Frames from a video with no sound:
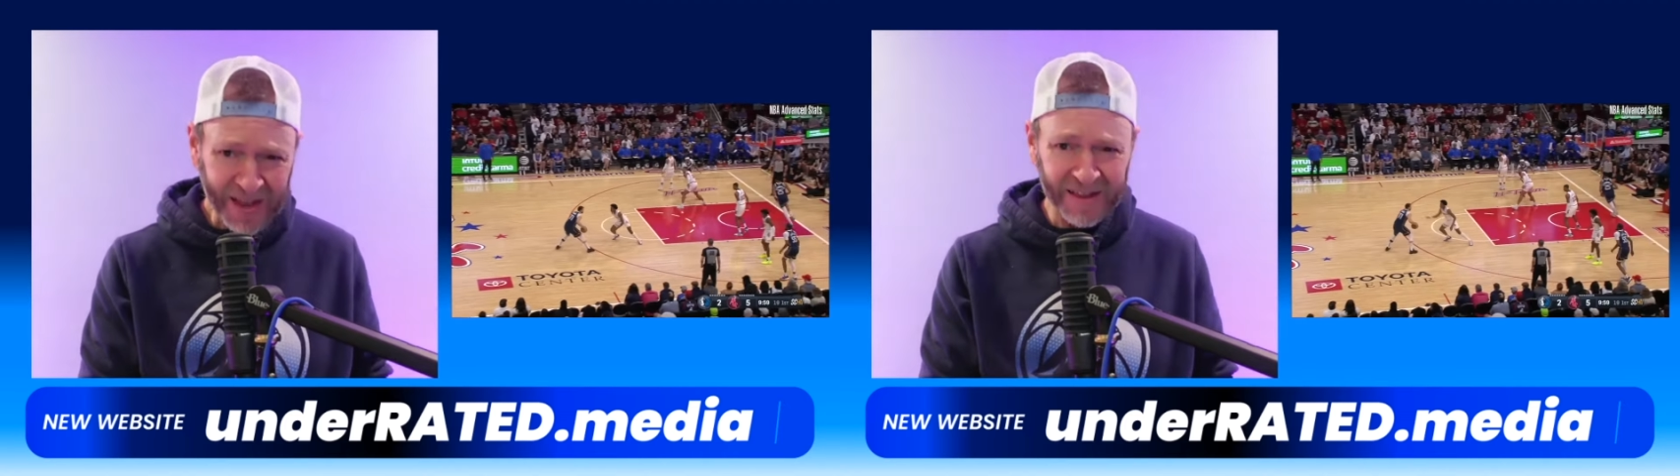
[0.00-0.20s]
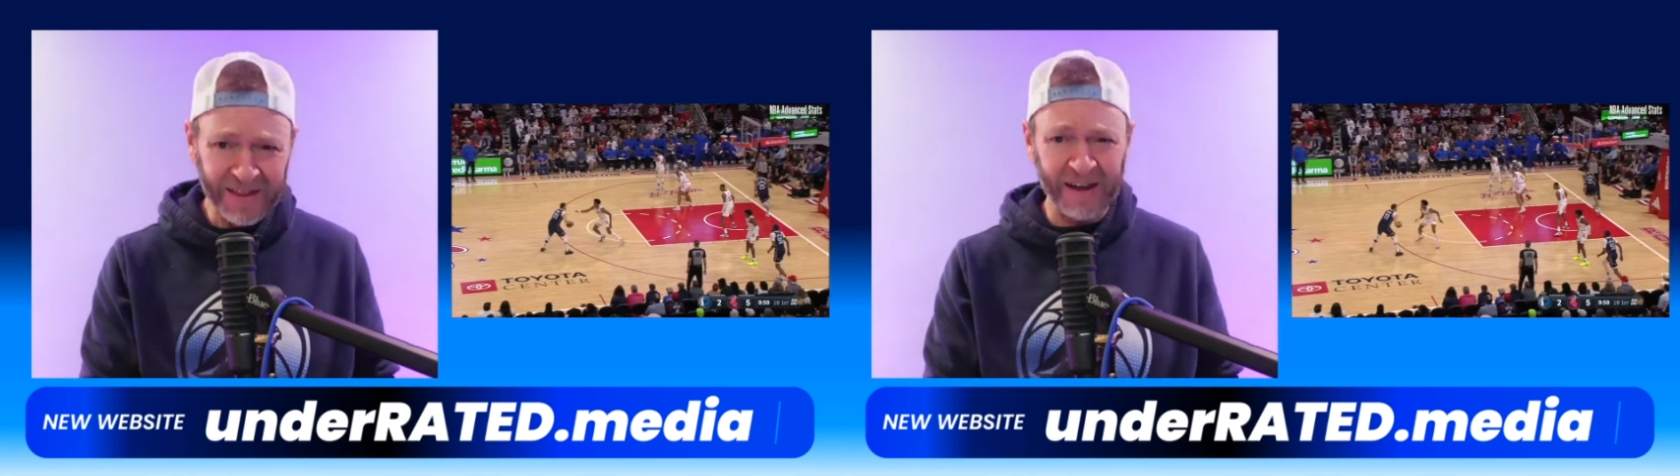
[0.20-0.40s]

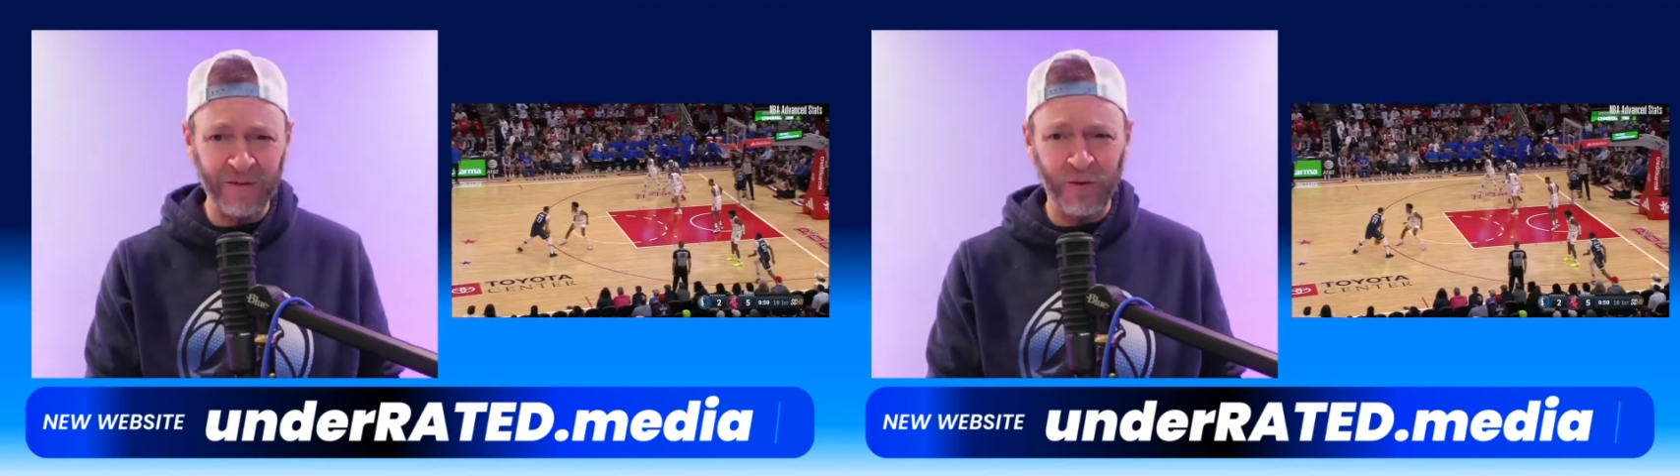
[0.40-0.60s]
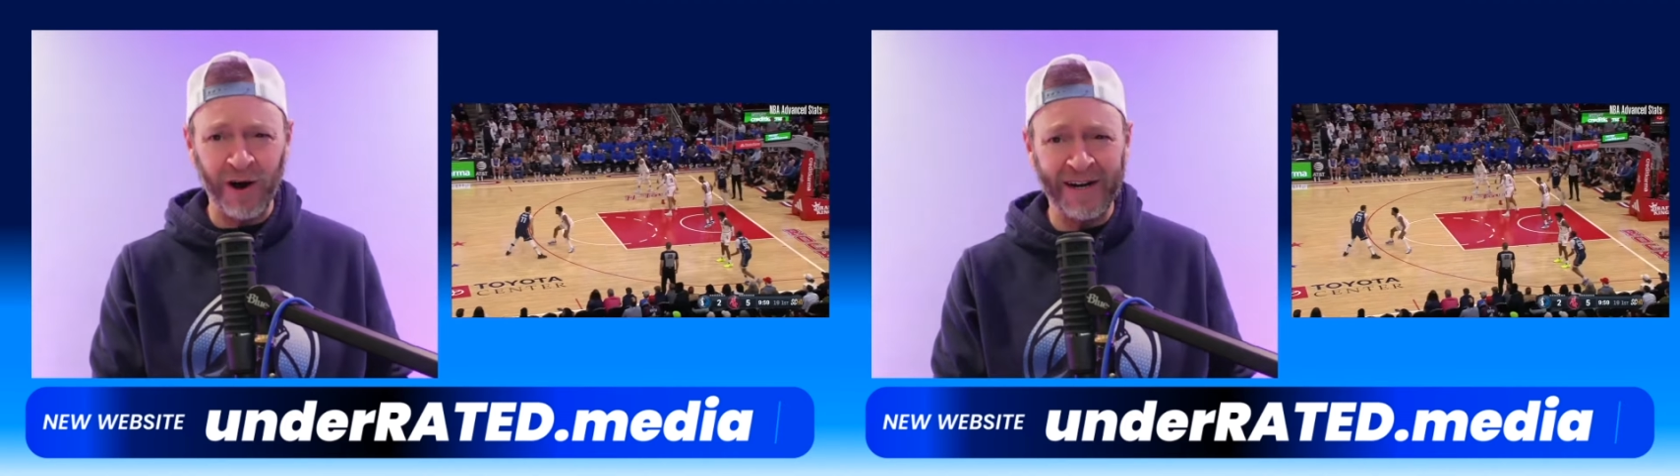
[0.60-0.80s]

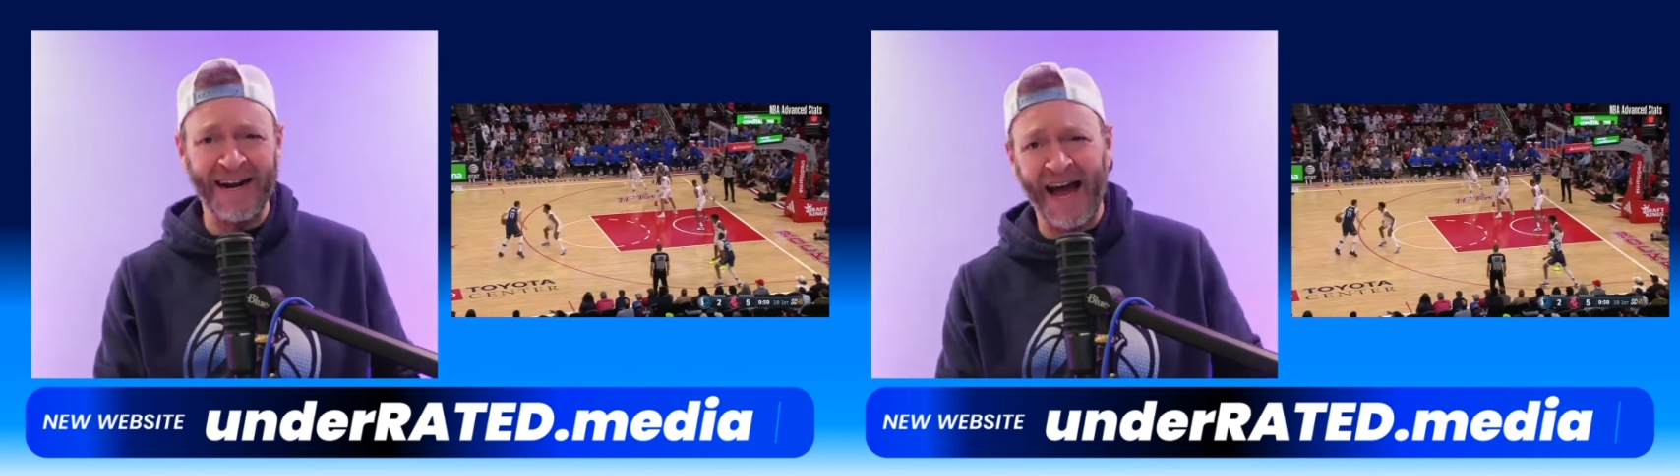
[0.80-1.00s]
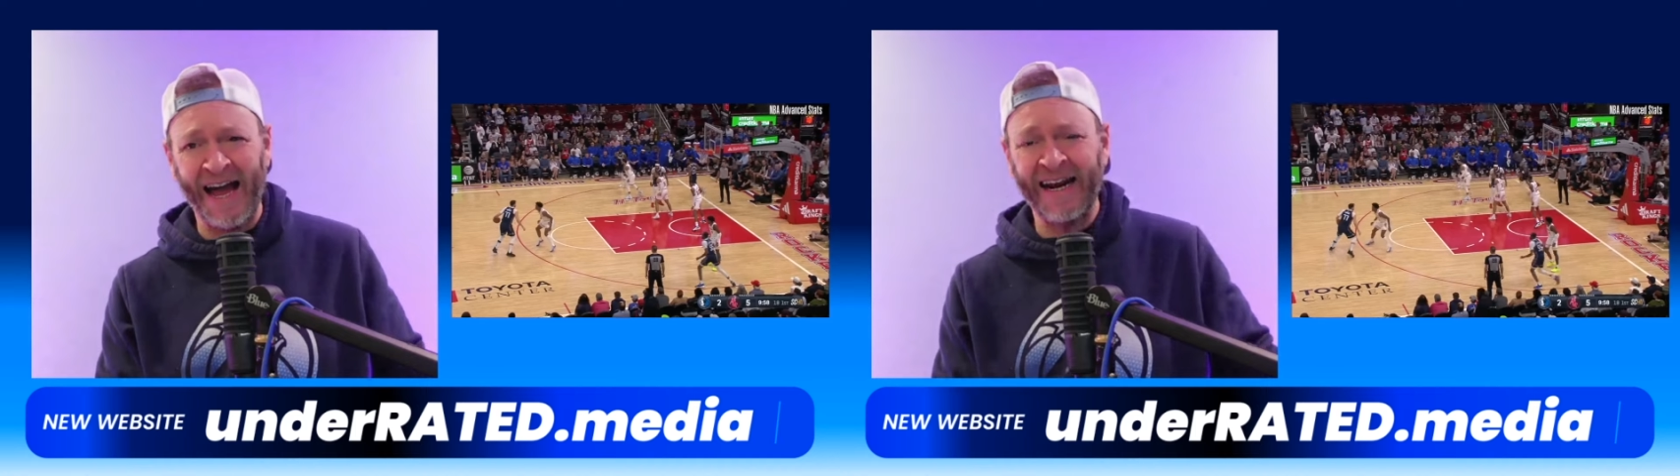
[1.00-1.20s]
They've won
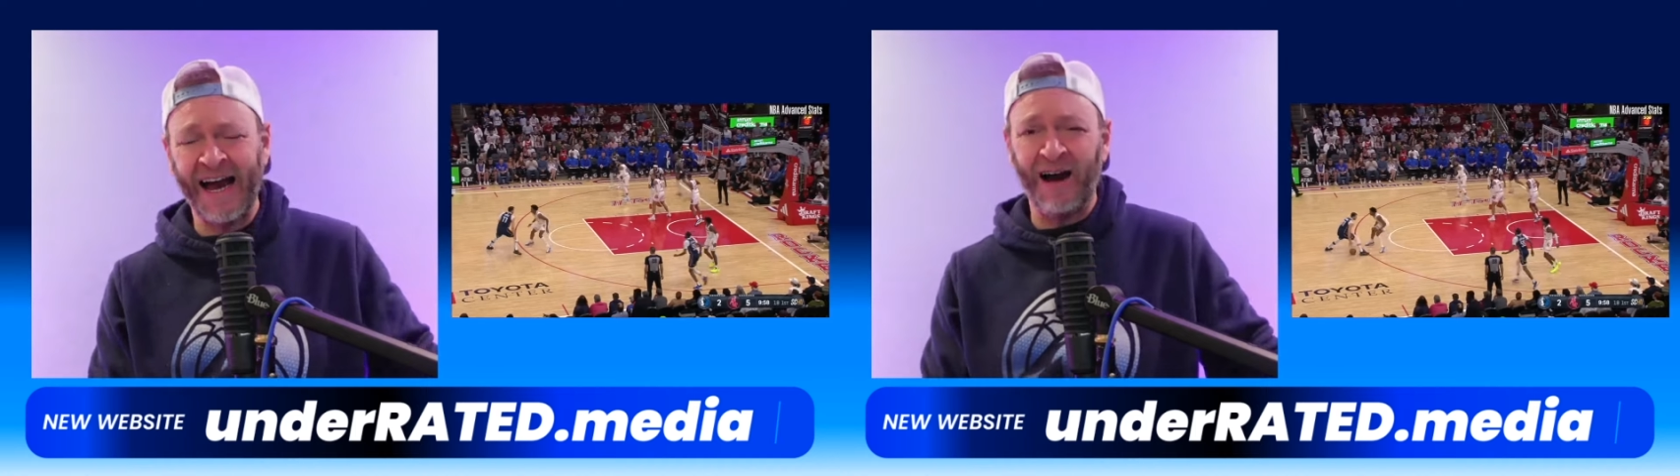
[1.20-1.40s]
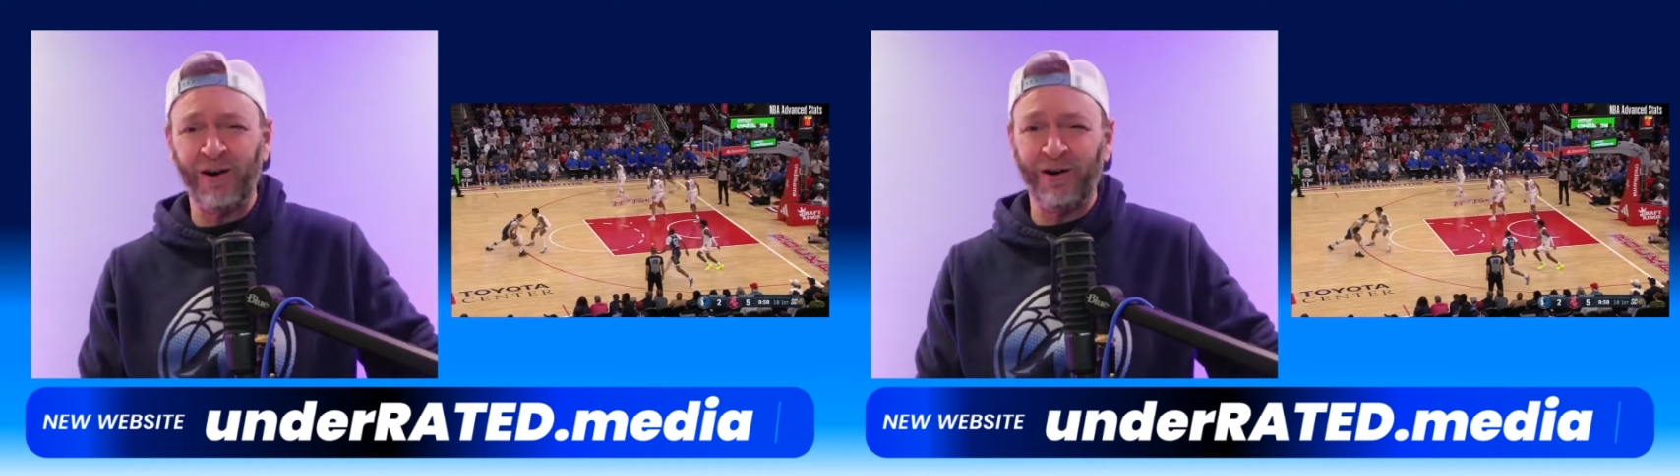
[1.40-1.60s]
9 out